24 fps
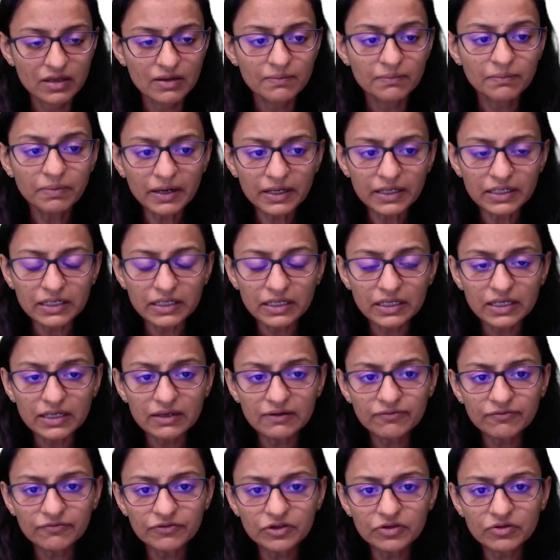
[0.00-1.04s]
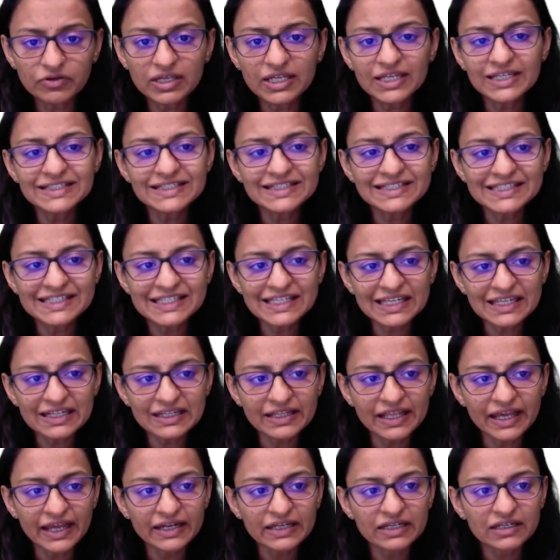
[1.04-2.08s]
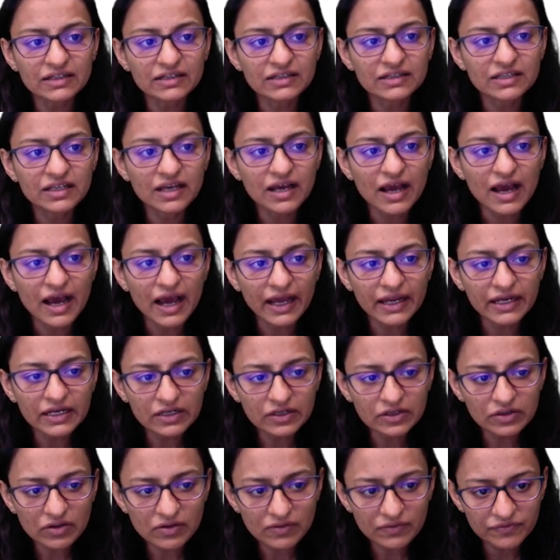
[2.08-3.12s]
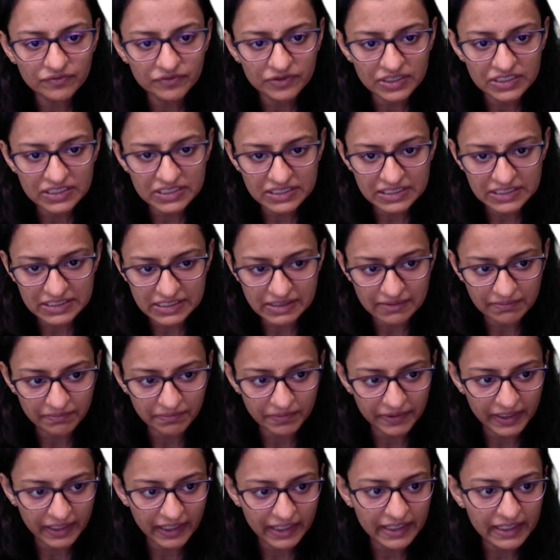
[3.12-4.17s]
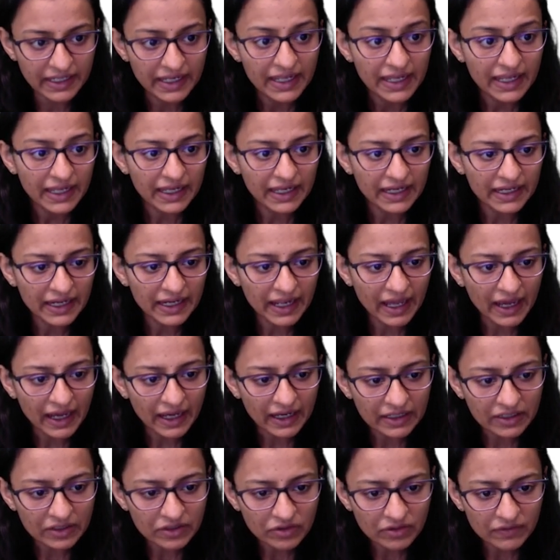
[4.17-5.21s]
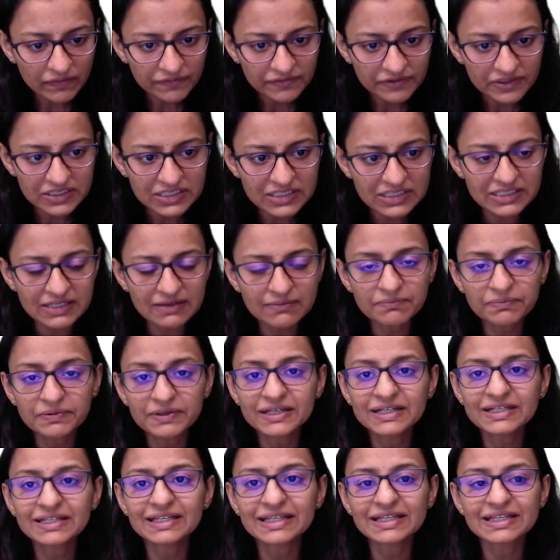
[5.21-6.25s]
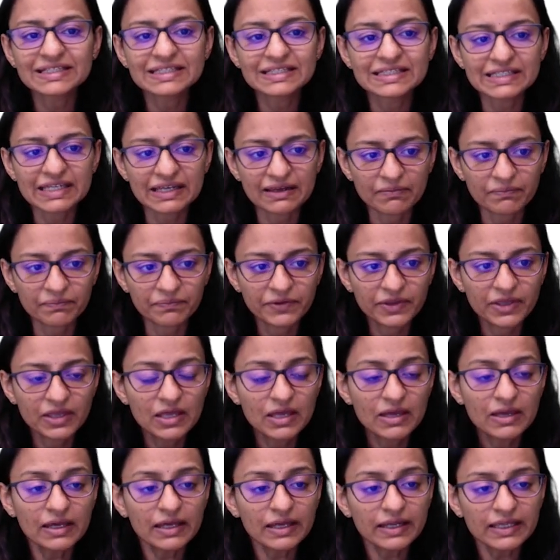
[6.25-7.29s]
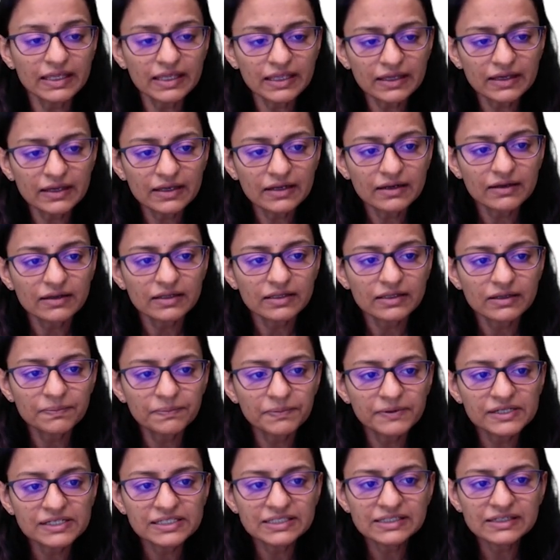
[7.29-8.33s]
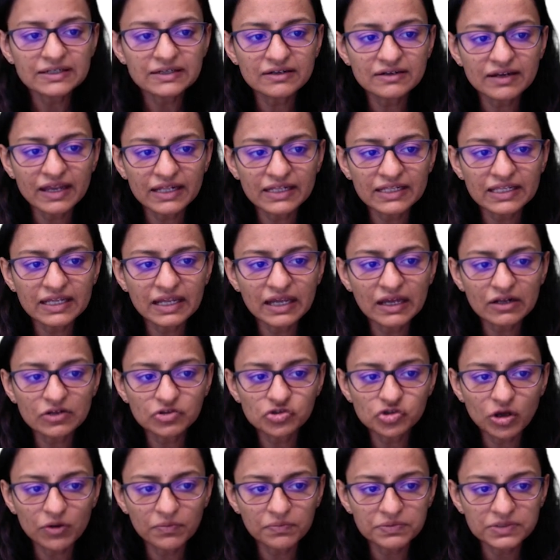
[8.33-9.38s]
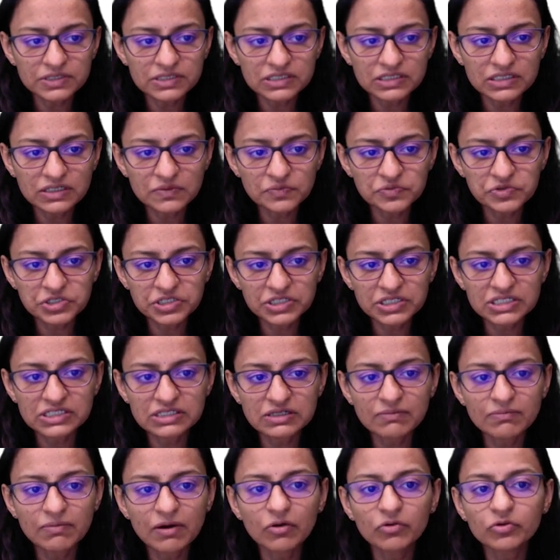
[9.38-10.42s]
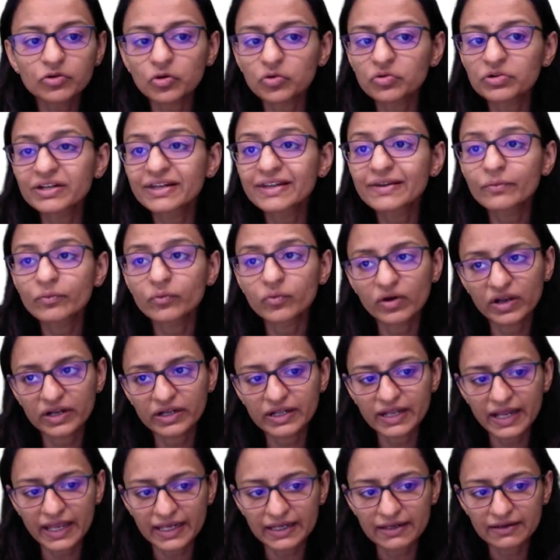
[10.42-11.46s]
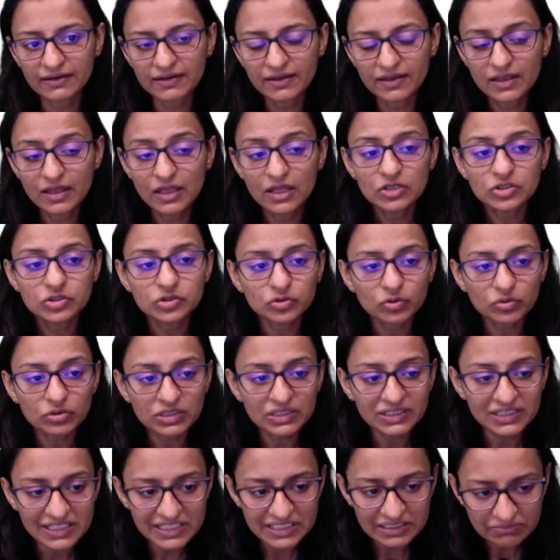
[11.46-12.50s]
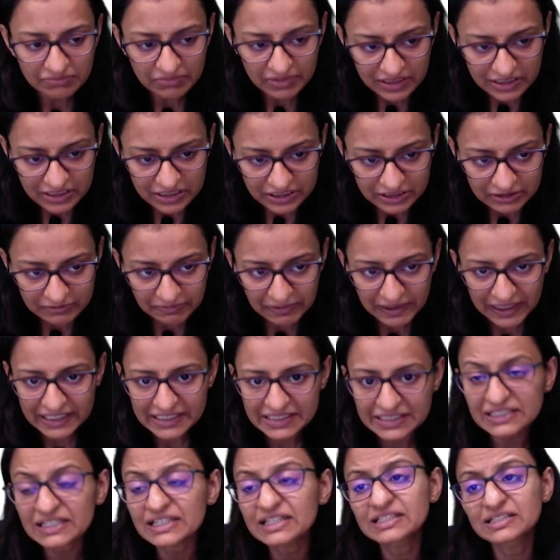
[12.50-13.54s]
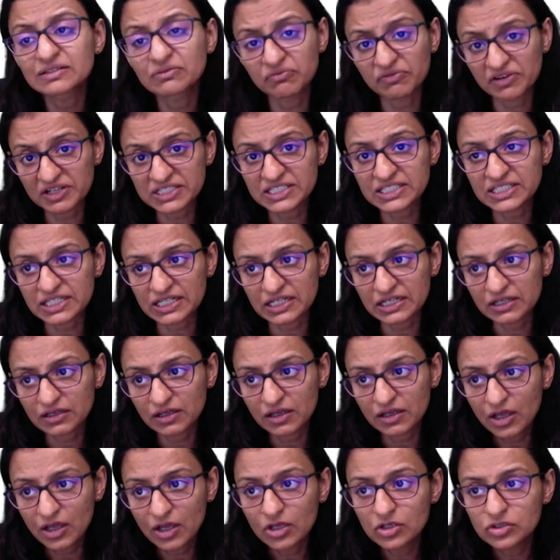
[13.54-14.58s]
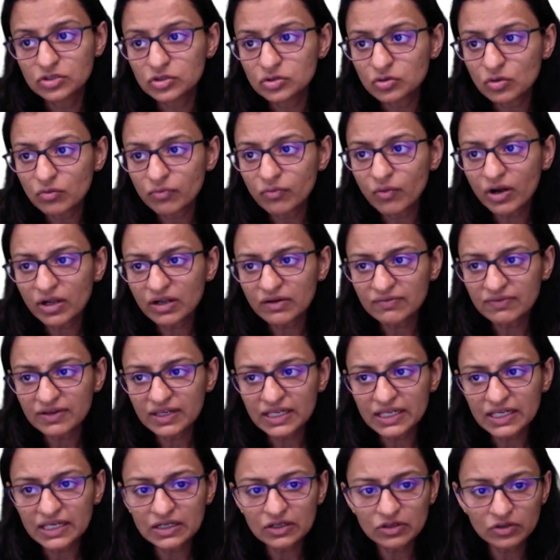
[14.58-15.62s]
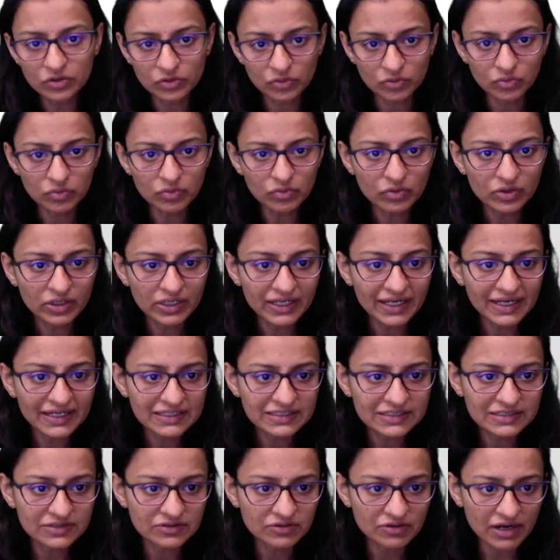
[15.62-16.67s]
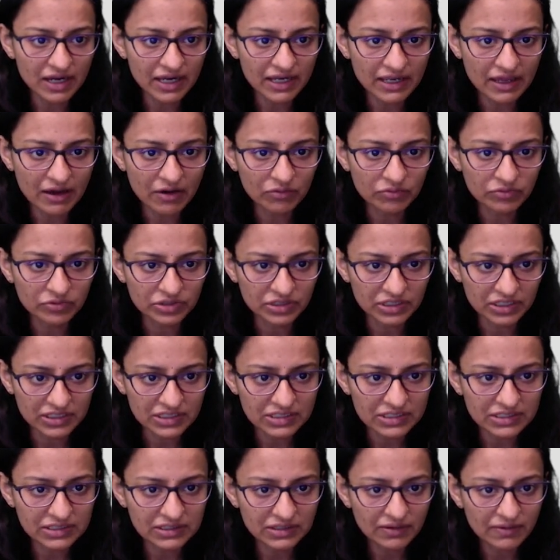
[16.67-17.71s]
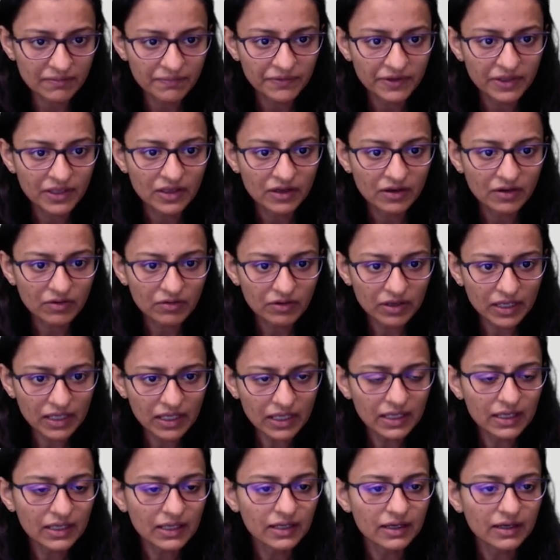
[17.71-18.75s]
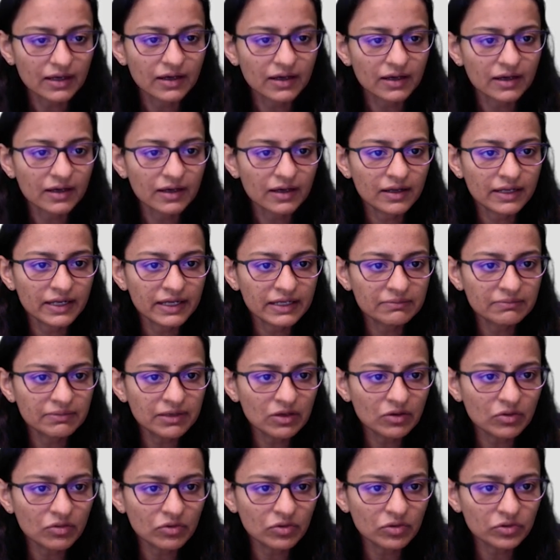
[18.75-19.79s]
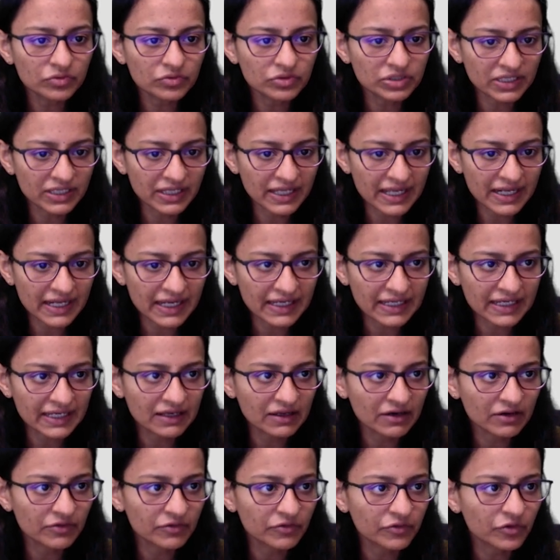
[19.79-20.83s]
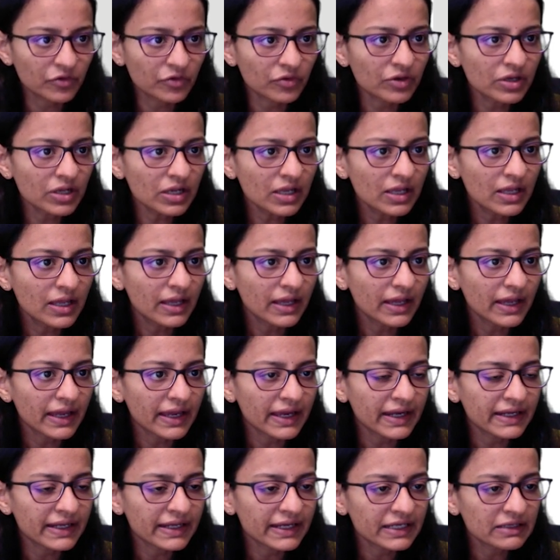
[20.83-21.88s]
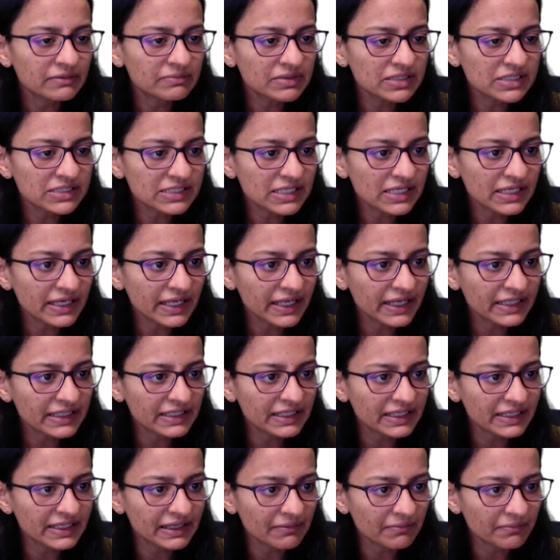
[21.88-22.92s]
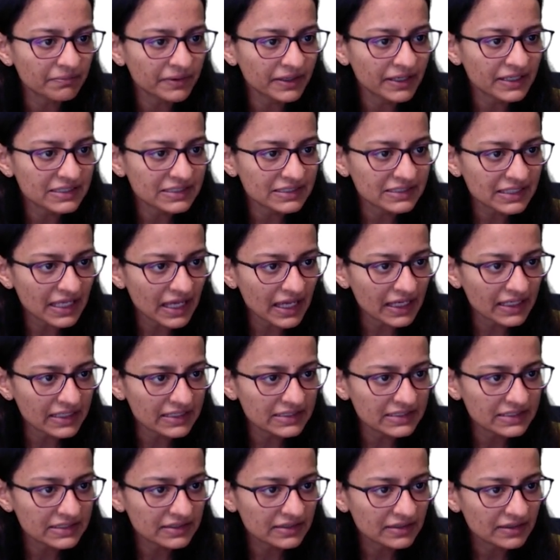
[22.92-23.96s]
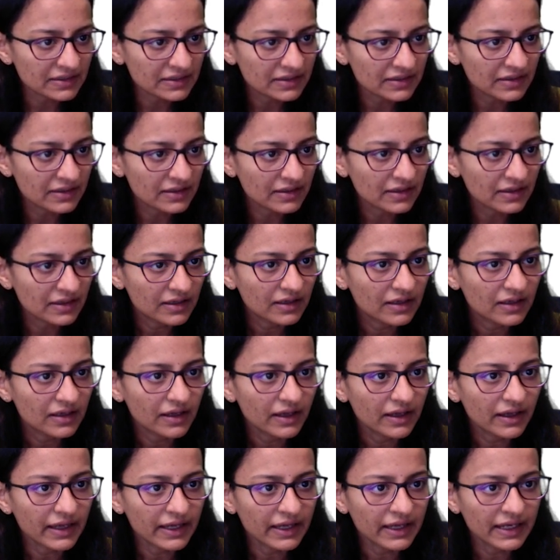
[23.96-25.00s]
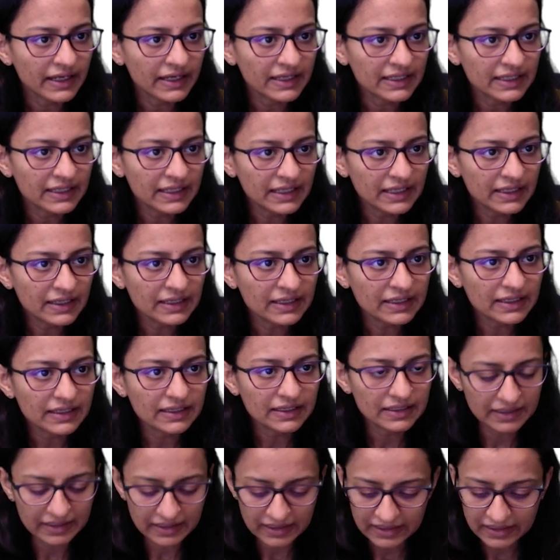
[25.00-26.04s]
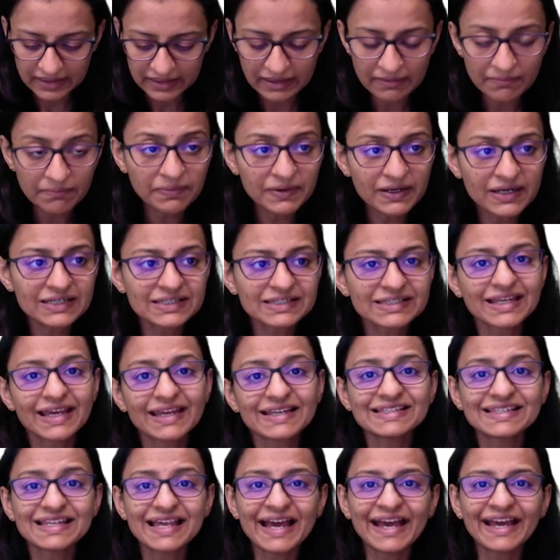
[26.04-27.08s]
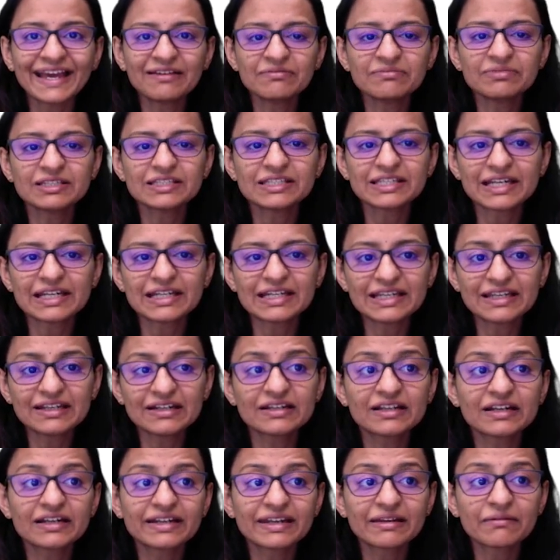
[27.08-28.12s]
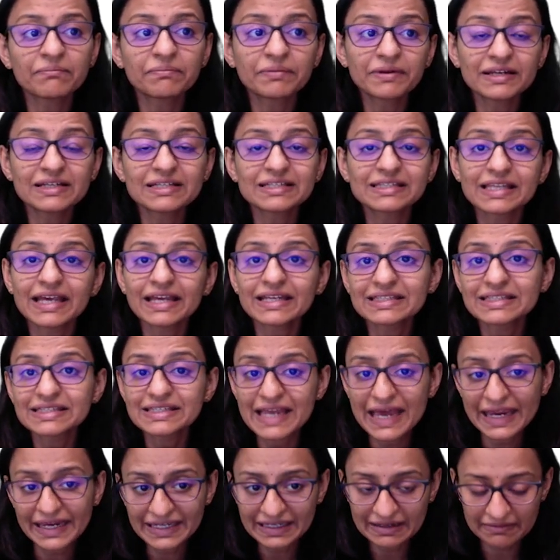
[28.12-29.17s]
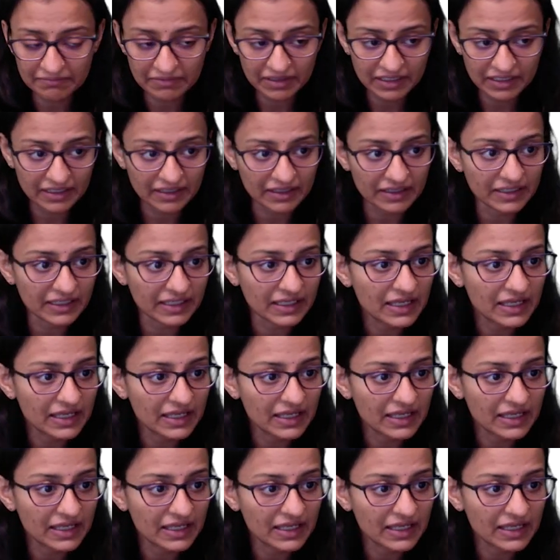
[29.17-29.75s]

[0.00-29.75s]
But if you can see that the height of this template and height of this template is same. Here the person Radhika job description is about only one line. So this much space is wasted. So what we can do, let's try out this. Okay, let me go to the gallery control and let me select the template size And here in template size, I am setting the template size dynamically.